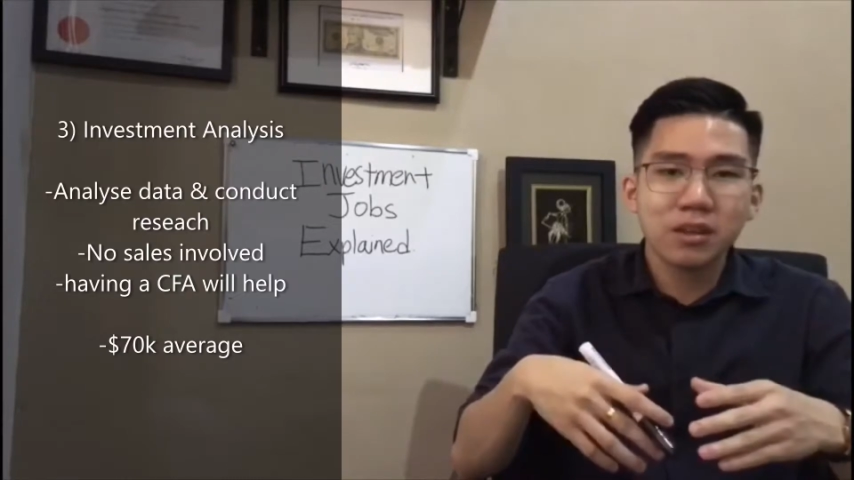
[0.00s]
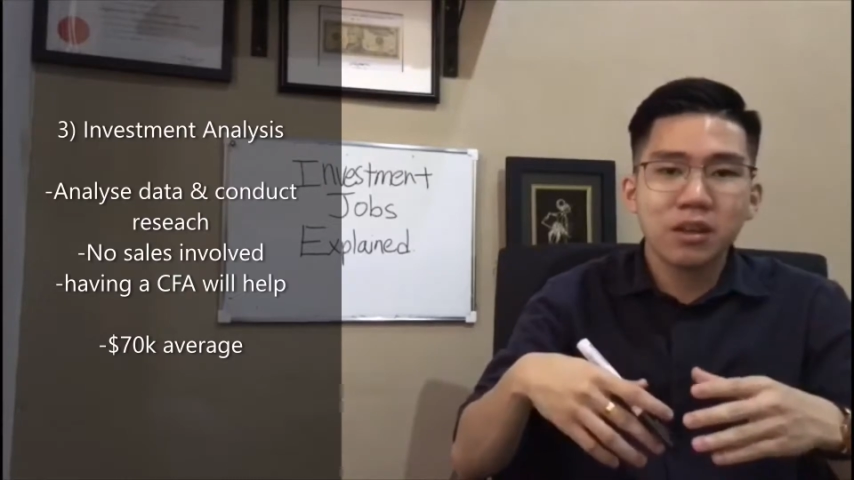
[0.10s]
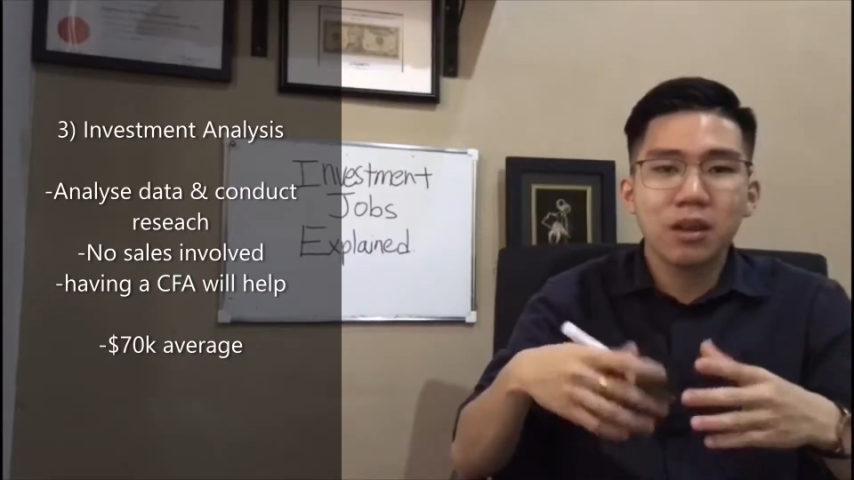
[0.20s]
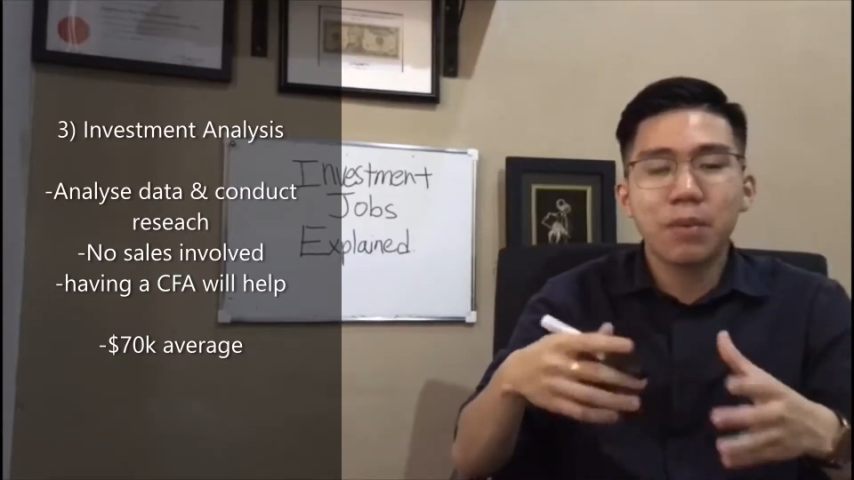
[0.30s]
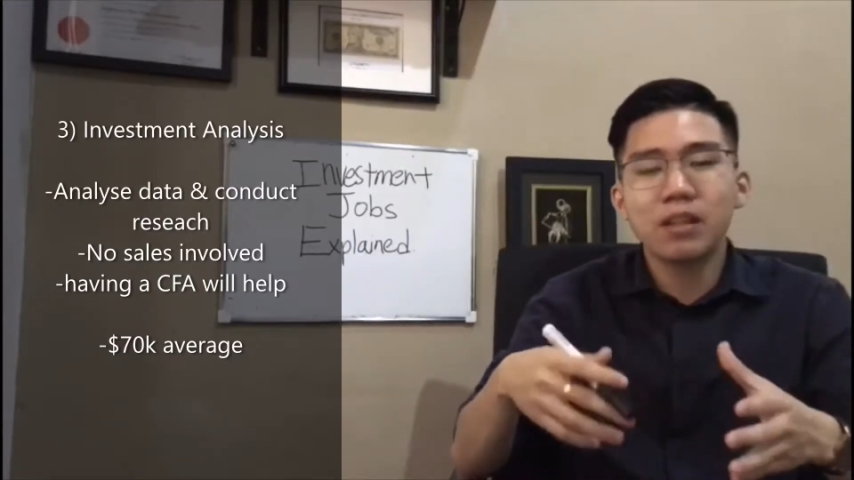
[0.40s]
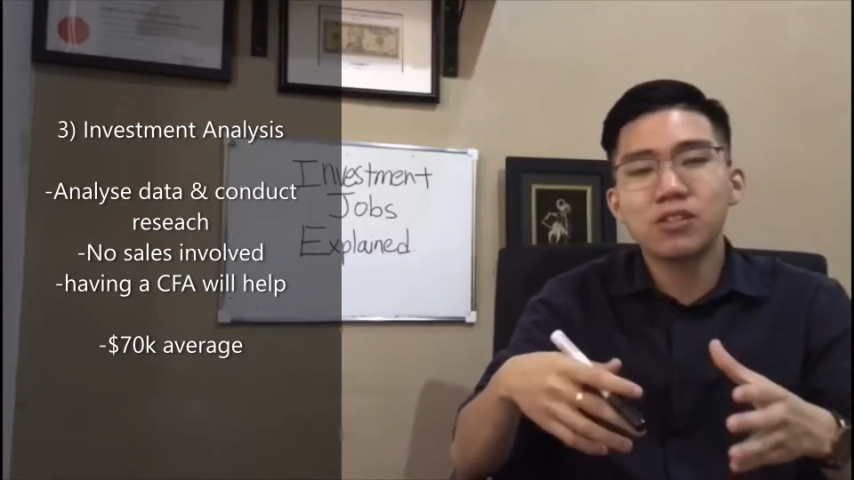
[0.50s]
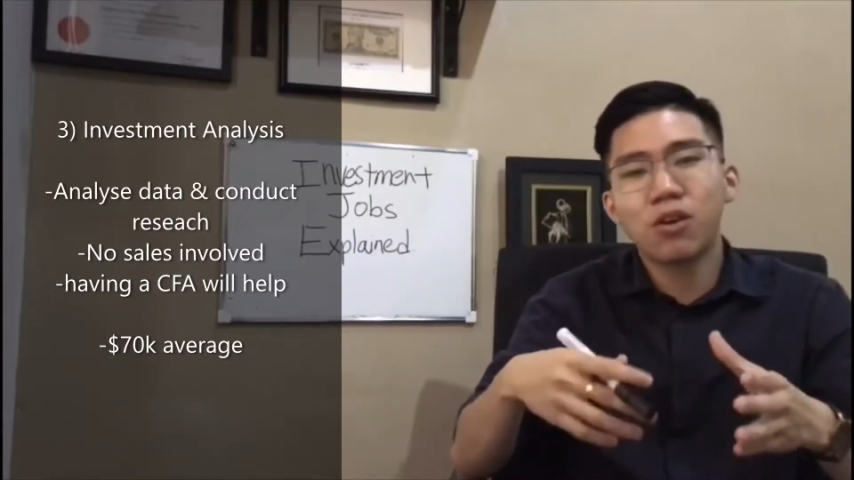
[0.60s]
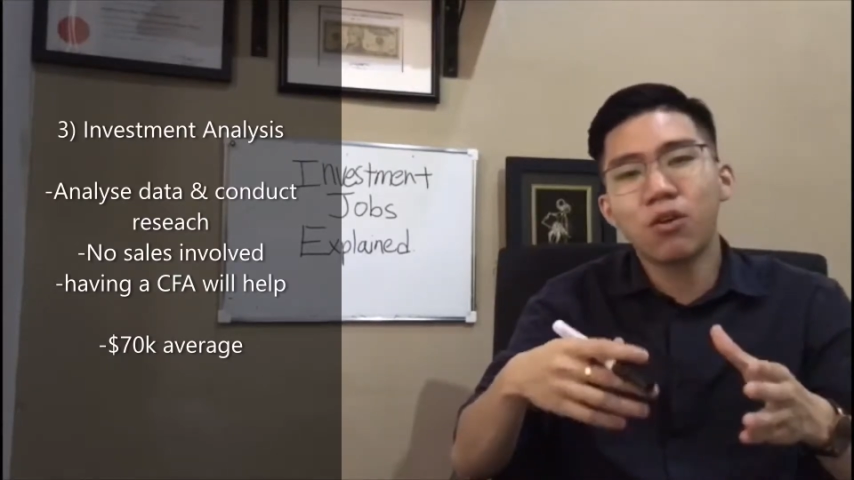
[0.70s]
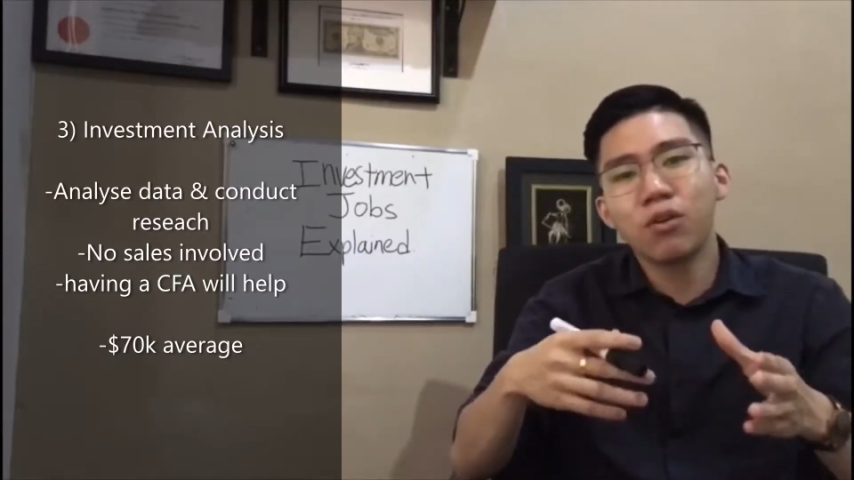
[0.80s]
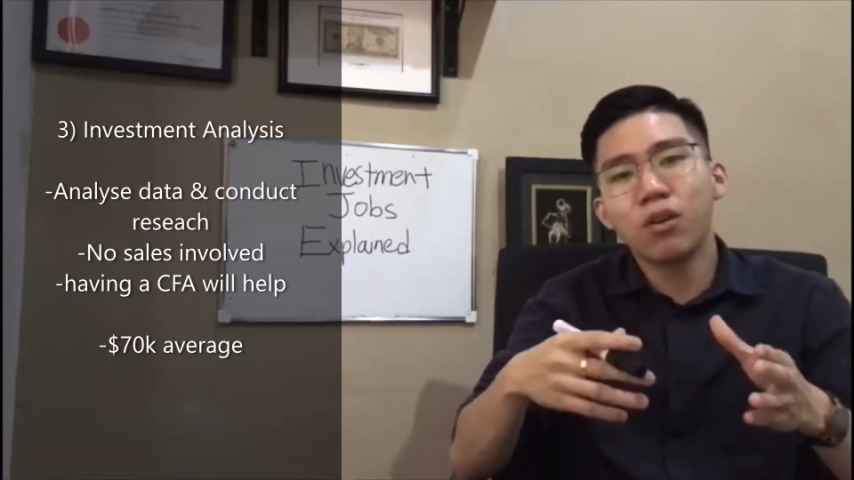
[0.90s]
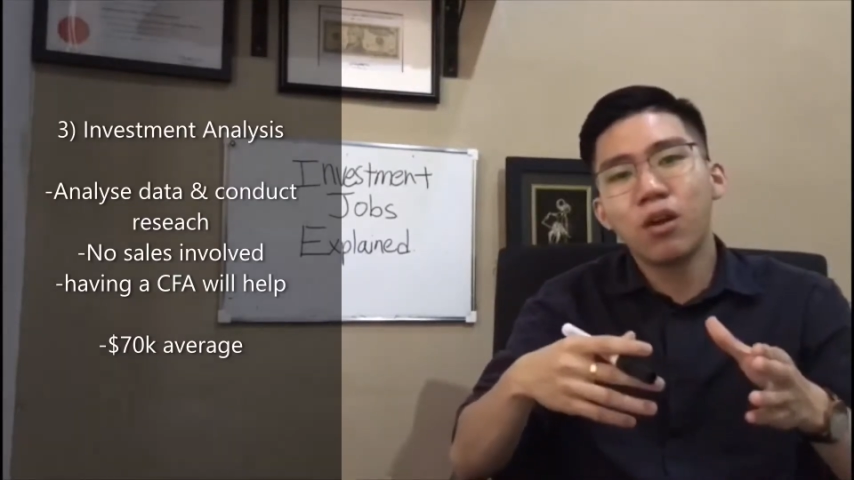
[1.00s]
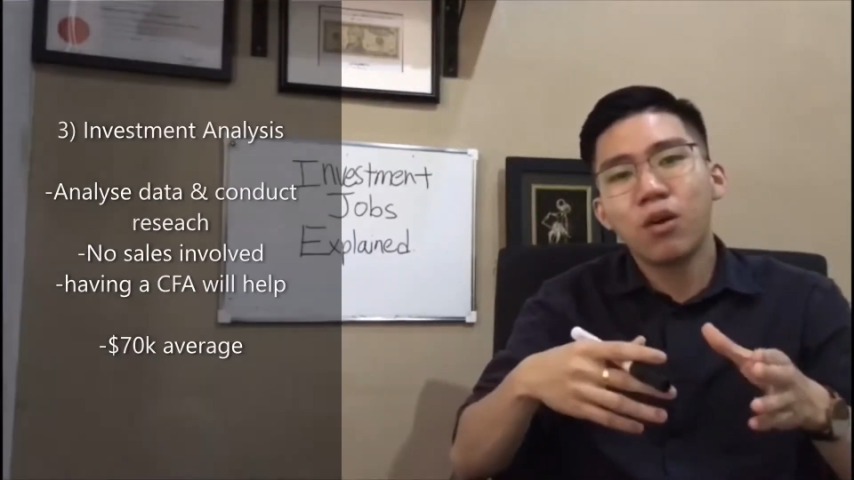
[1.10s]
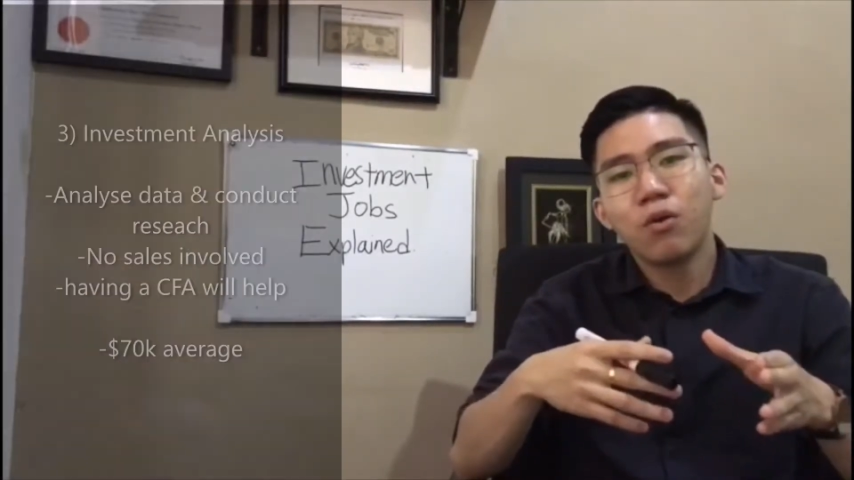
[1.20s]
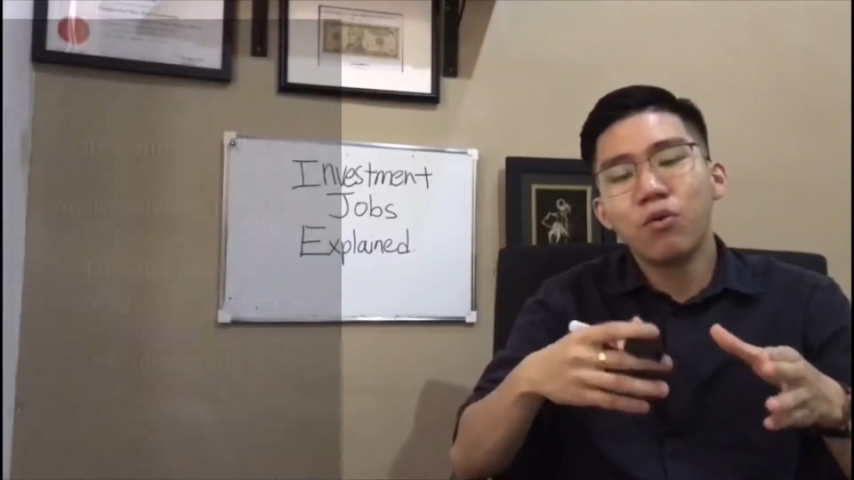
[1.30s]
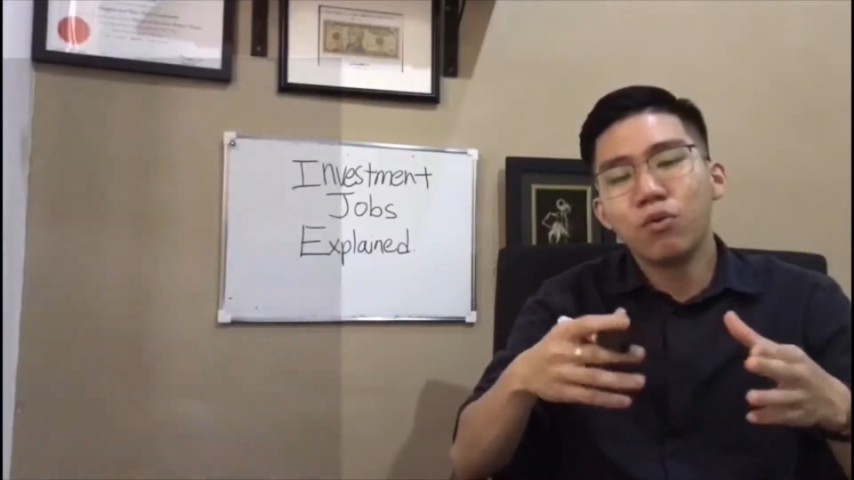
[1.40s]
Depends on
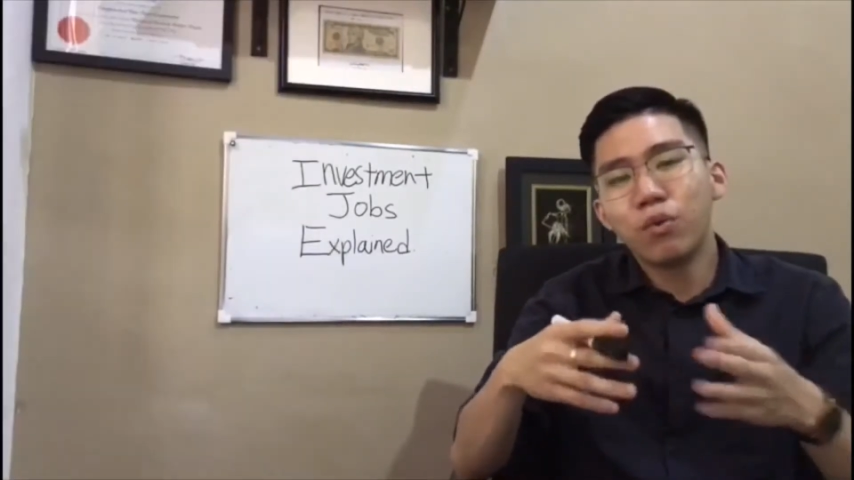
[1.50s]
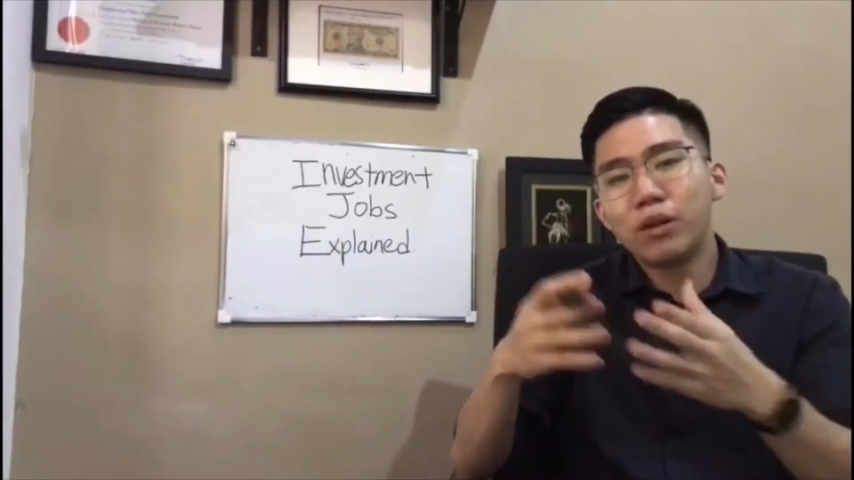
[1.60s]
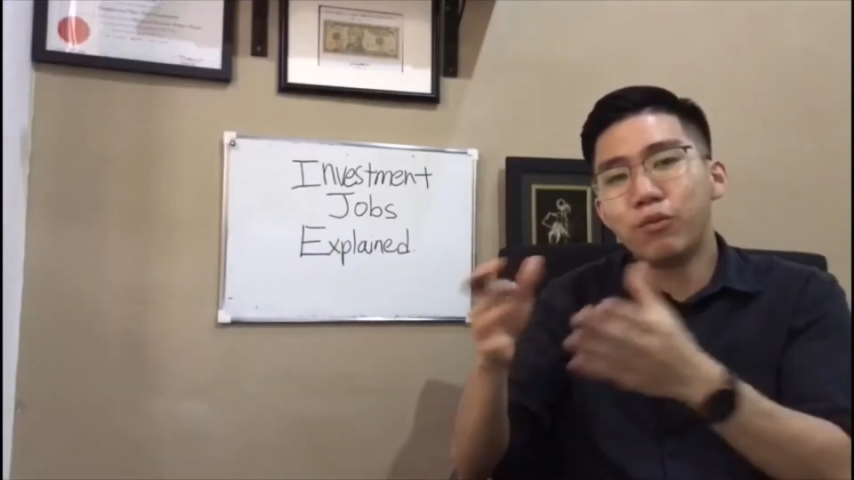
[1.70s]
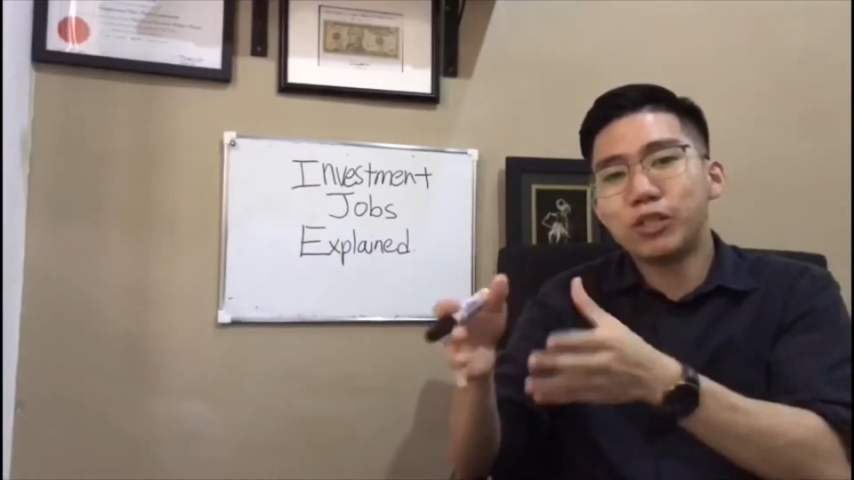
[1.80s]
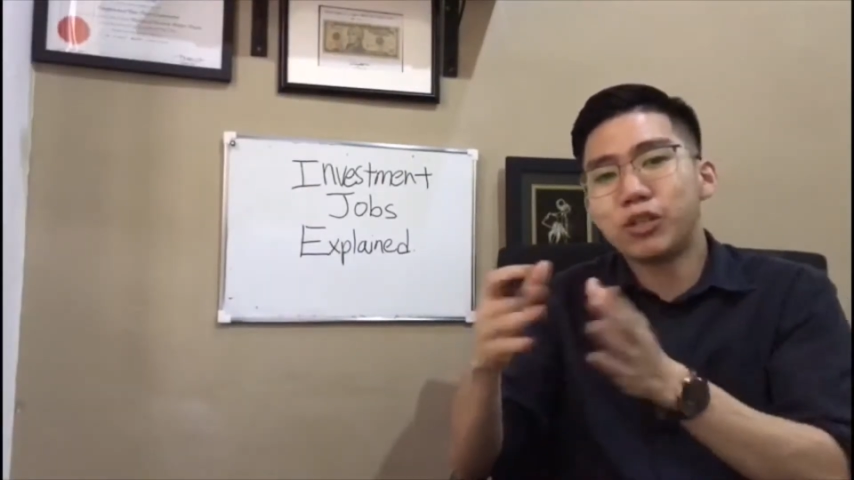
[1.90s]
which